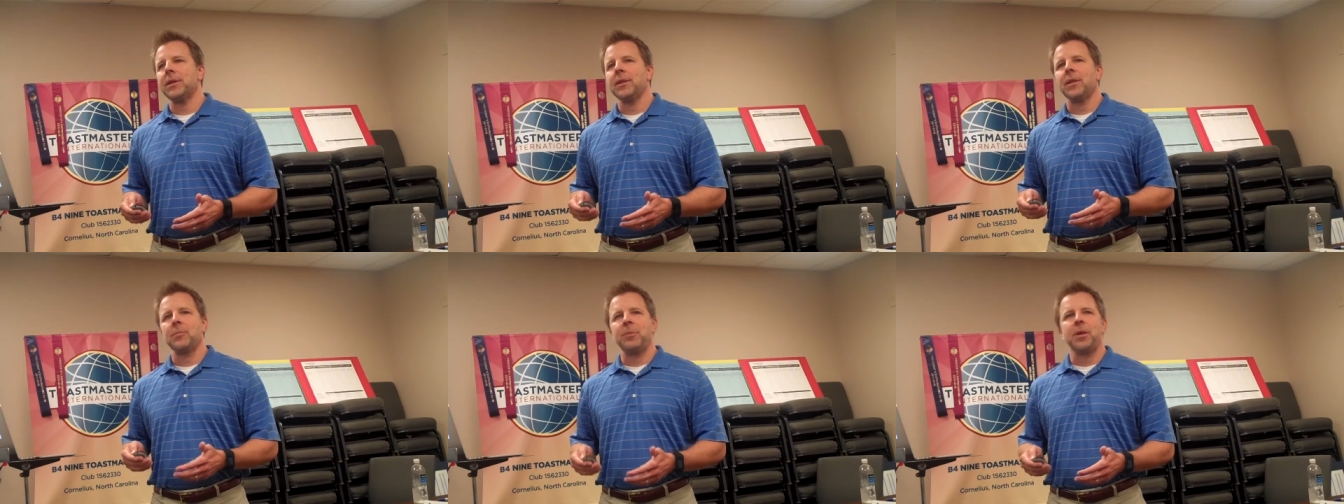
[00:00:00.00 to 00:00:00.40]

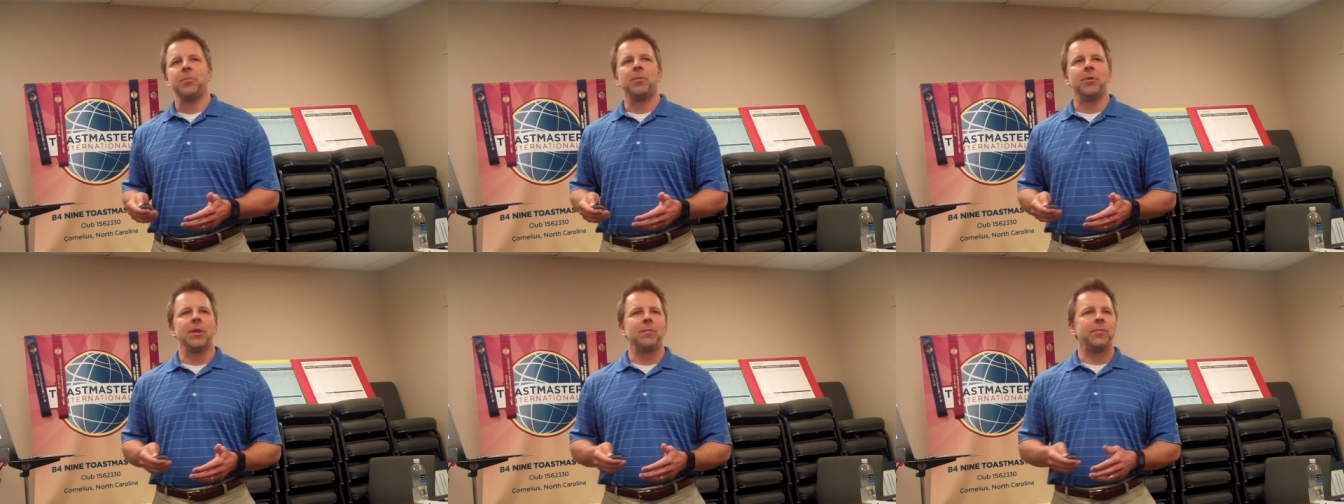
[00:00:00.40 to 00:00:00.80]
The
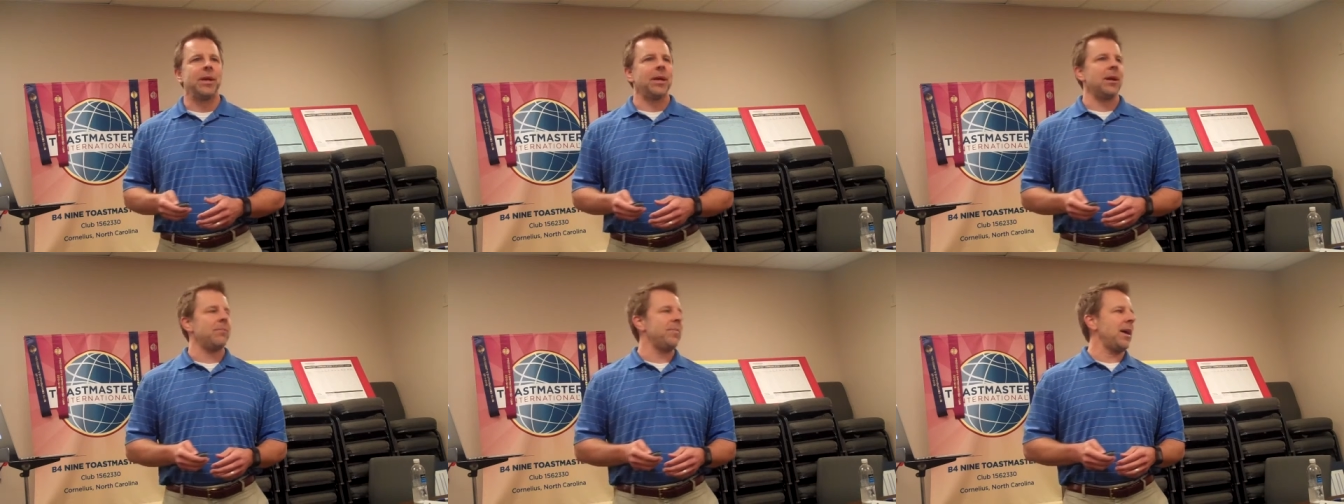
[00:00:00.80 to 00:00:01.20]
people that
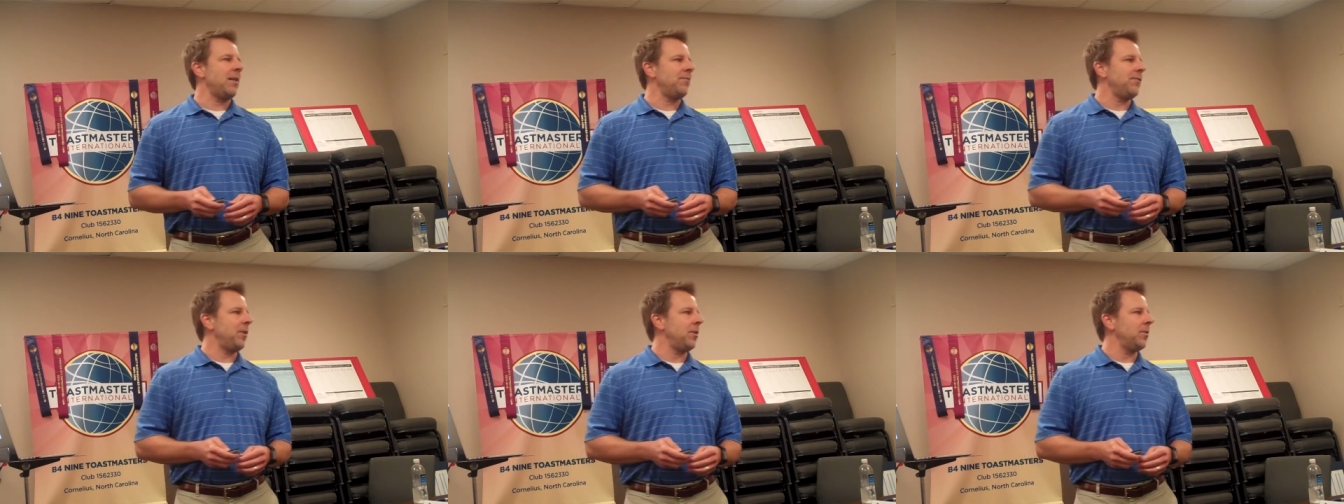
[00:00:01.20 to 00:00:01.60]
pick up
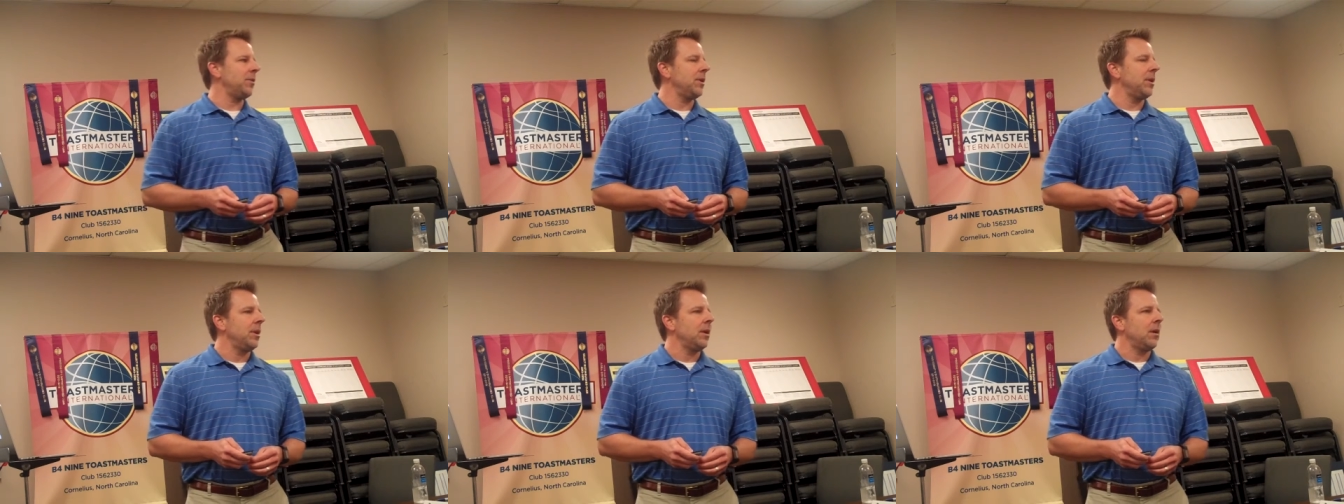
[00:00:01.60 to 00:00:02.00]
that phone
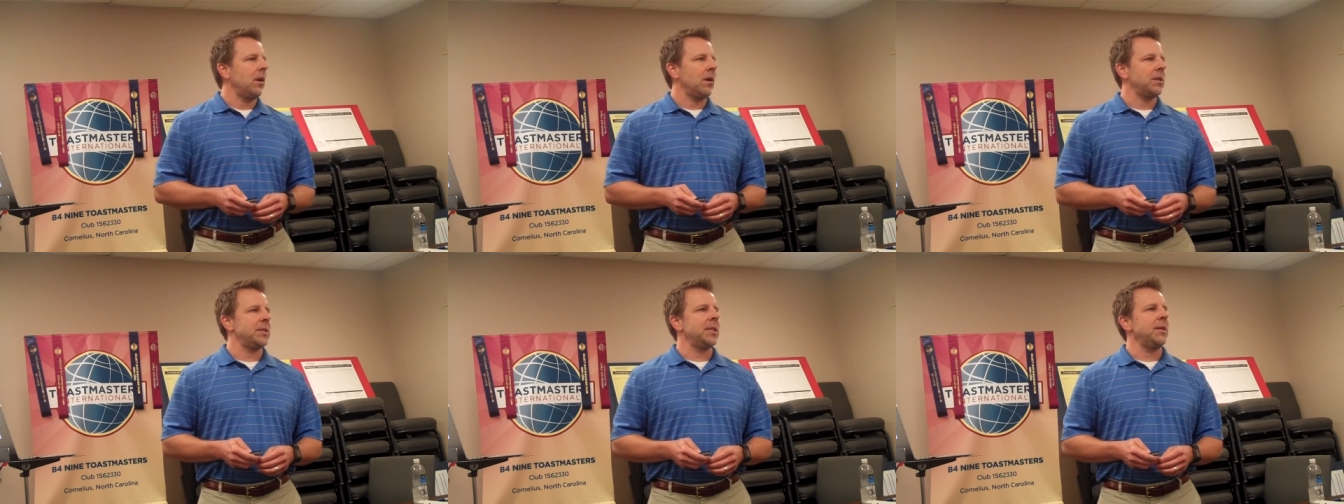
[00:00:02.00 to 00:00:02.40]

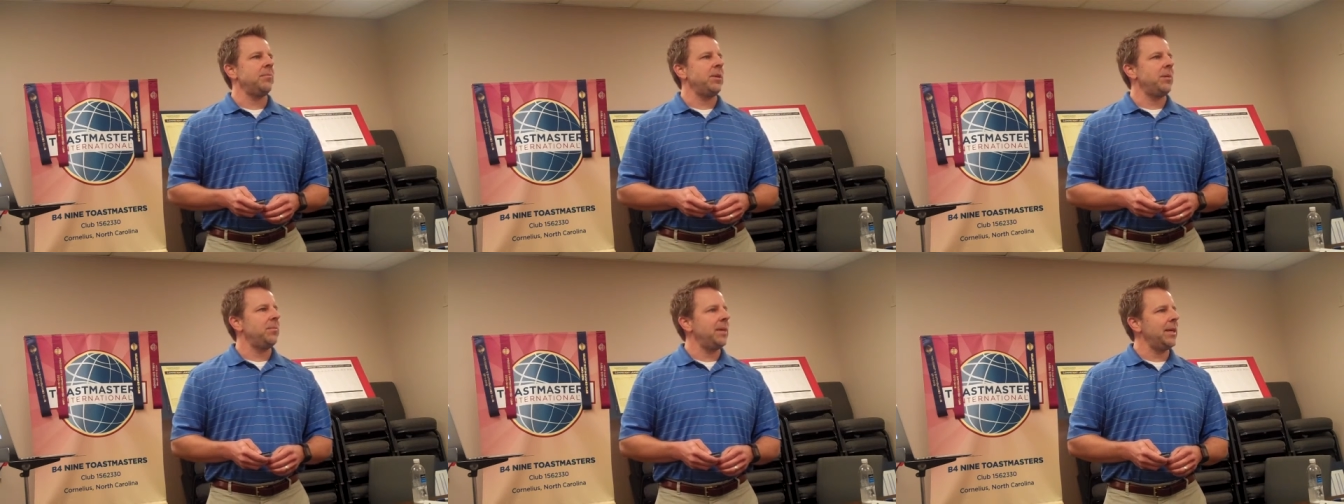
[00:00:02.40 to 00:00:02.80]
are
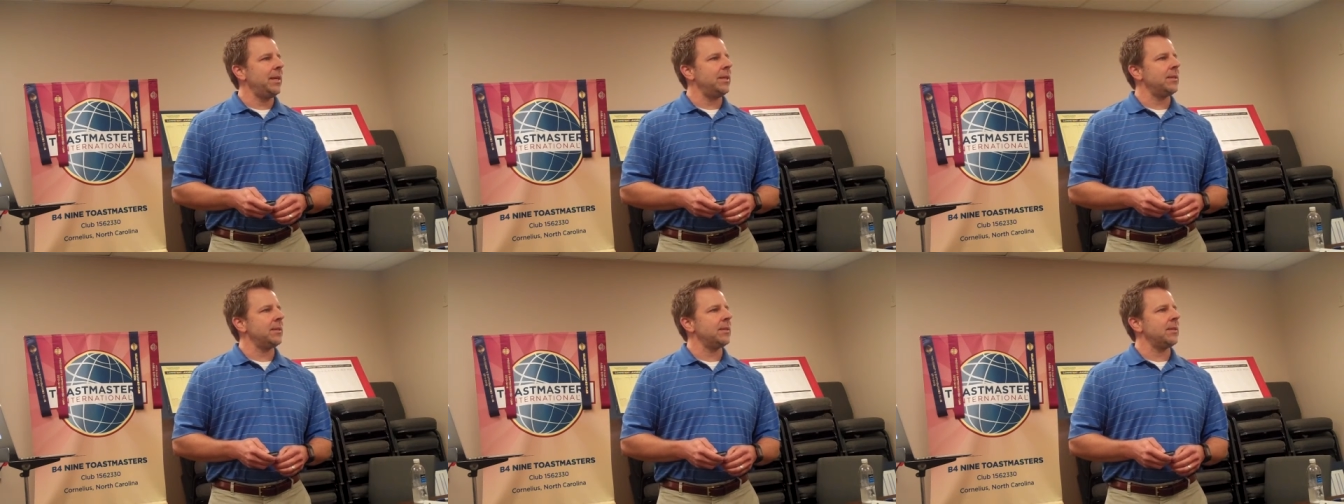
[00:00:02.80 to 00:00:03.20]

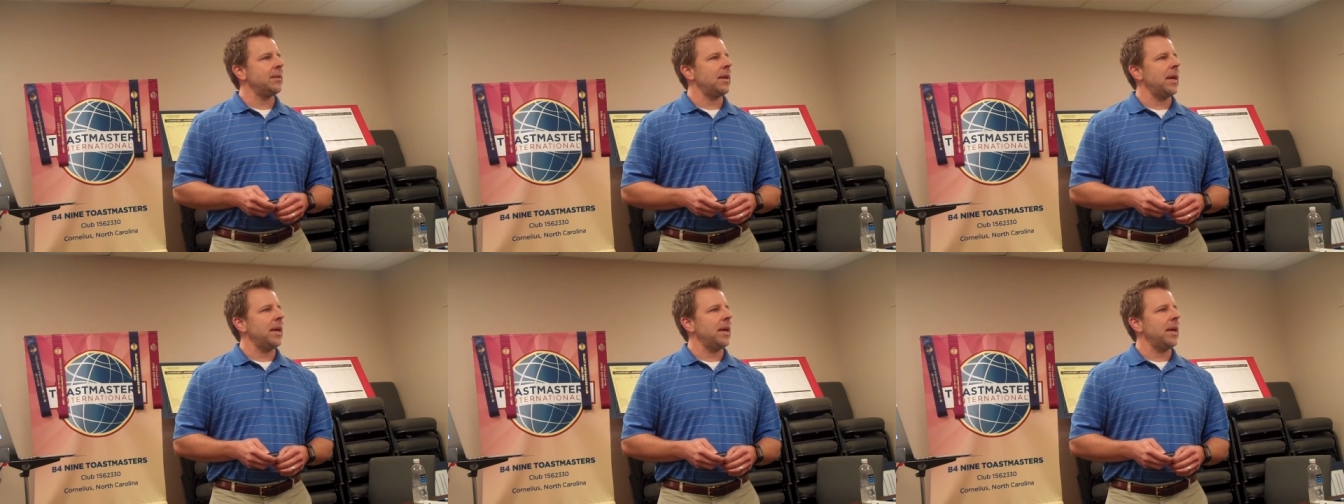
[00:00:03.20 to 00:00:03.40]
CPPs,